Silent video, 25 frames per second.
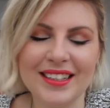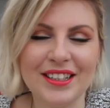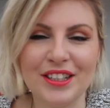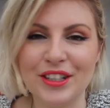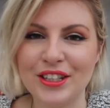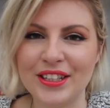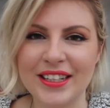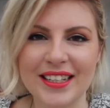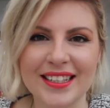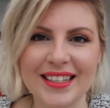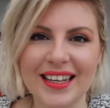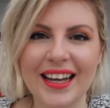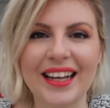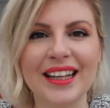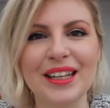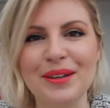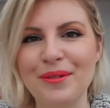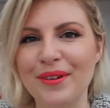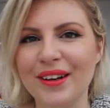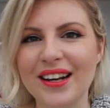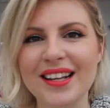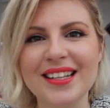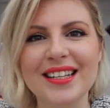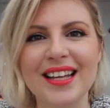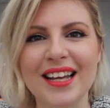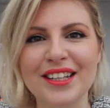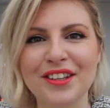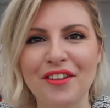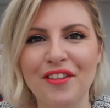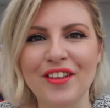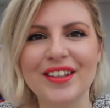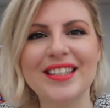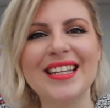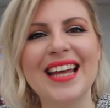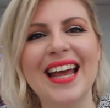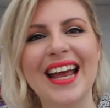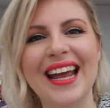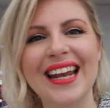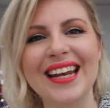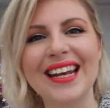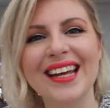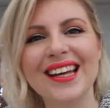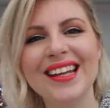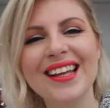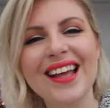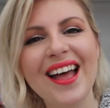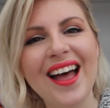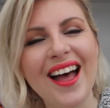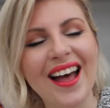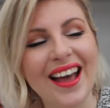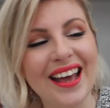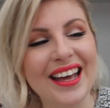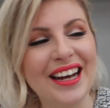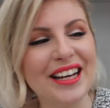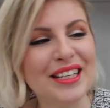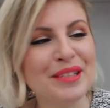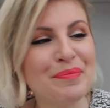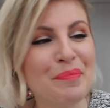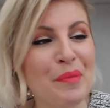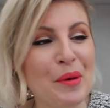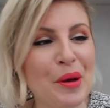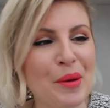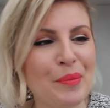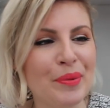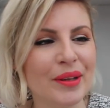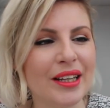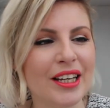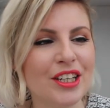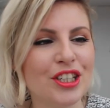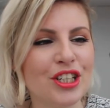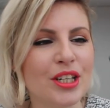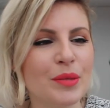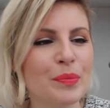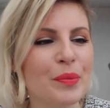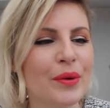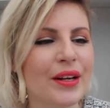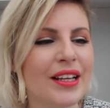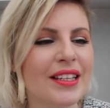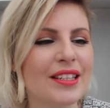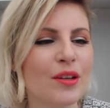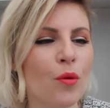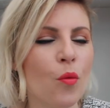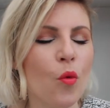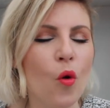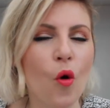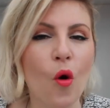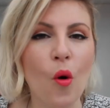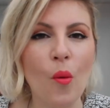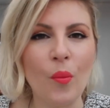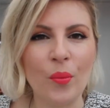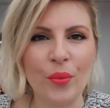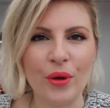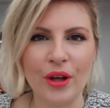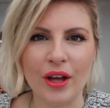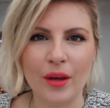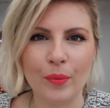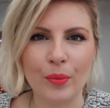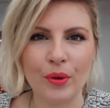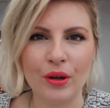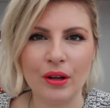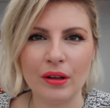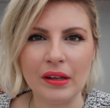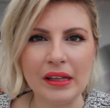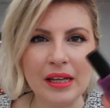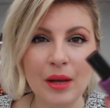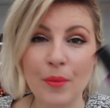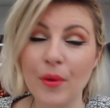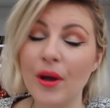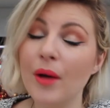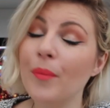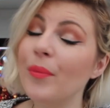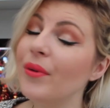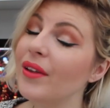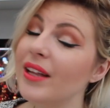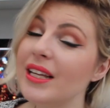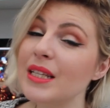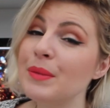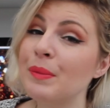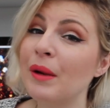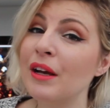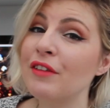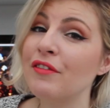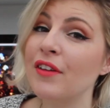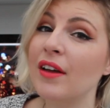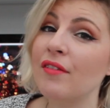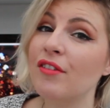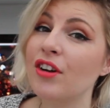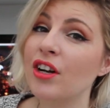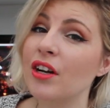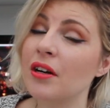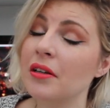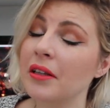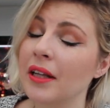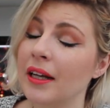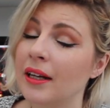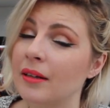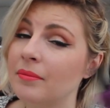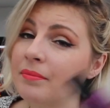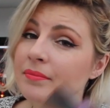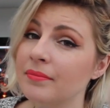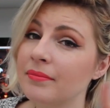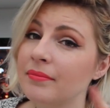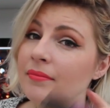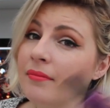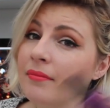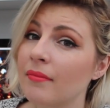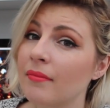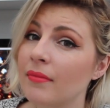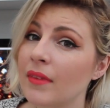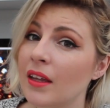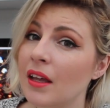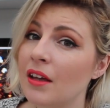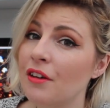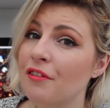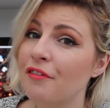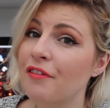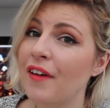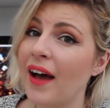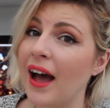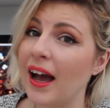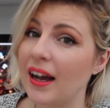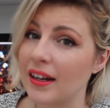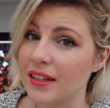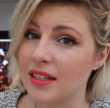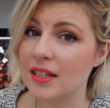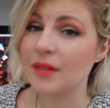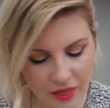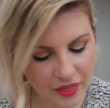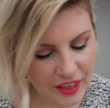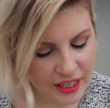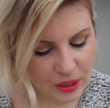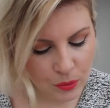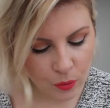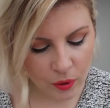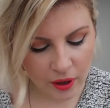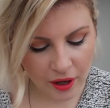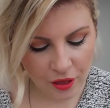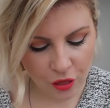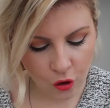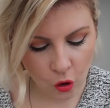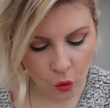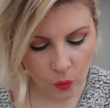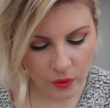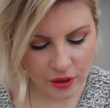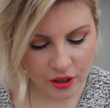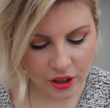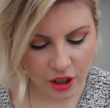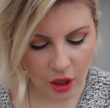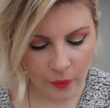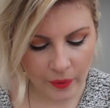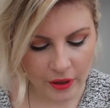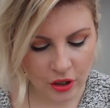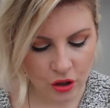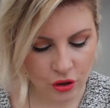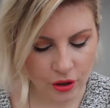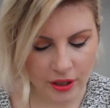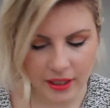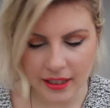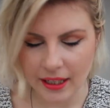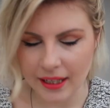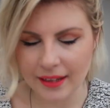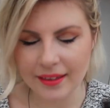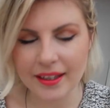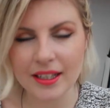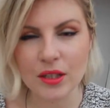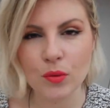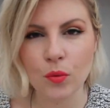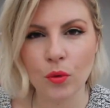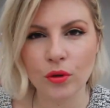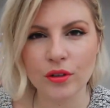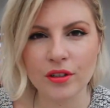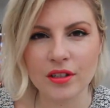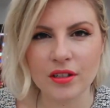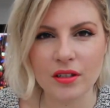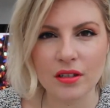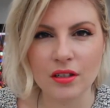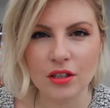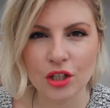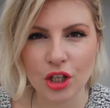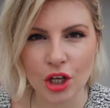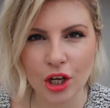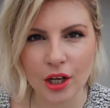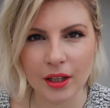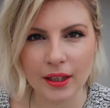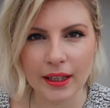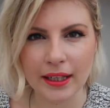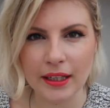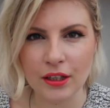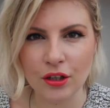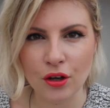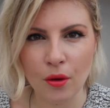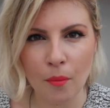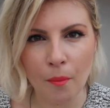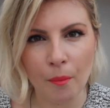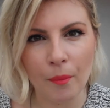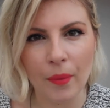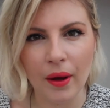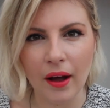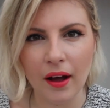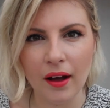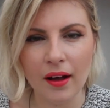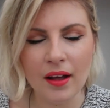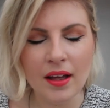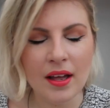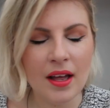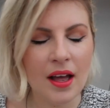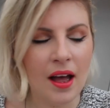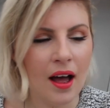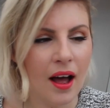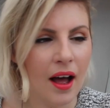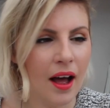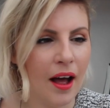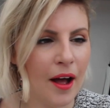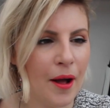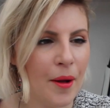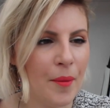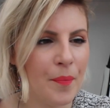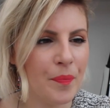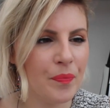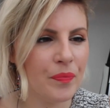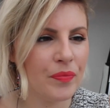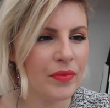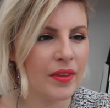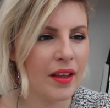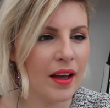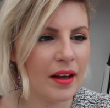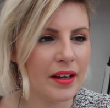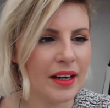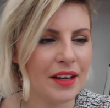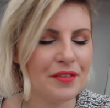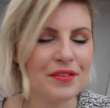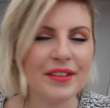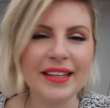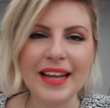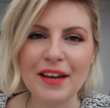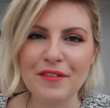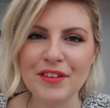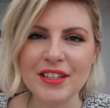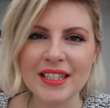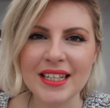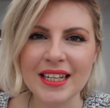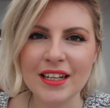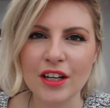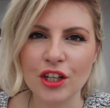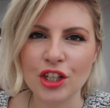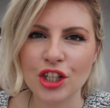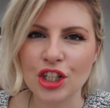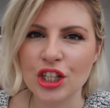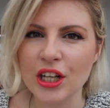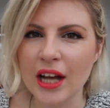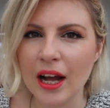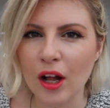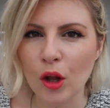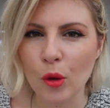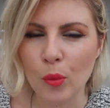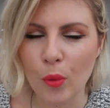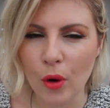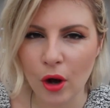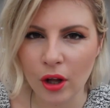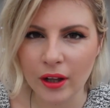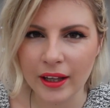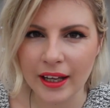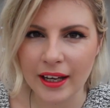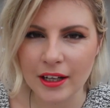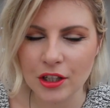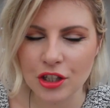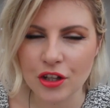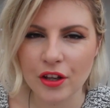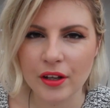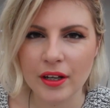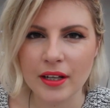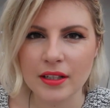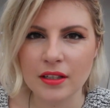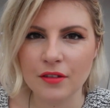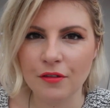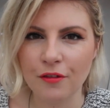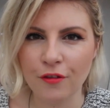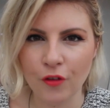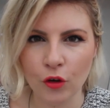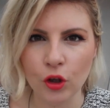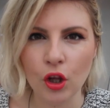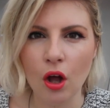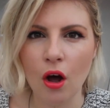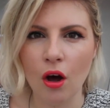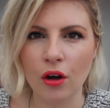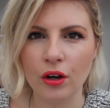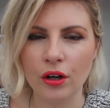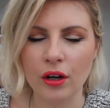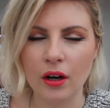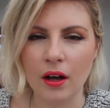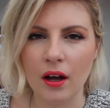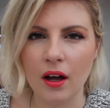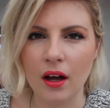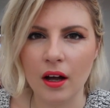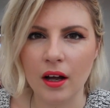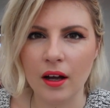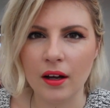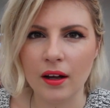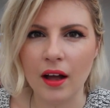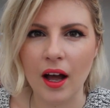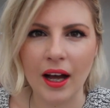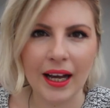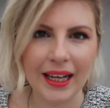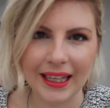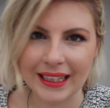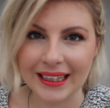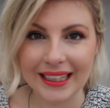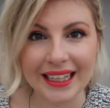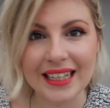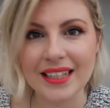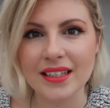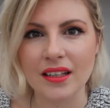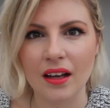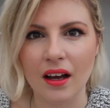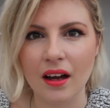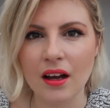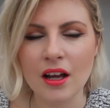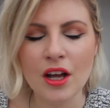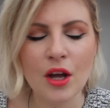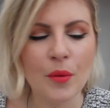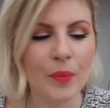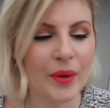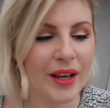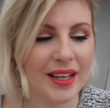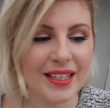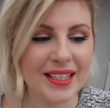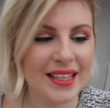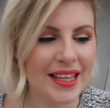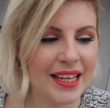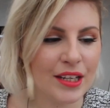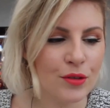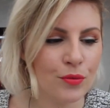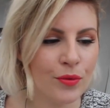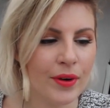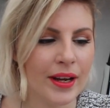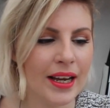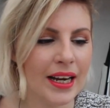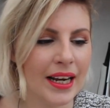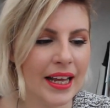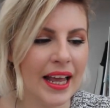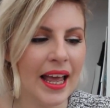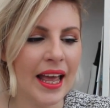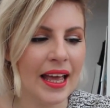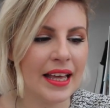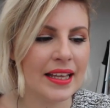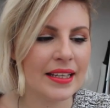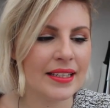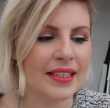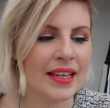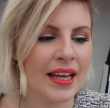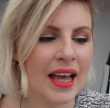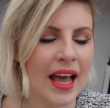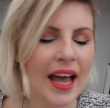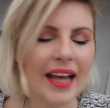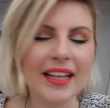Does exactly what it says on the tin. It is Purplicious, but it's a warm purple. Purple is my favourite colour. Fact. This one I thought was so interesting. This one's Sterling Number. And I've never seen a gel polish that is full on a glitter, because this really is.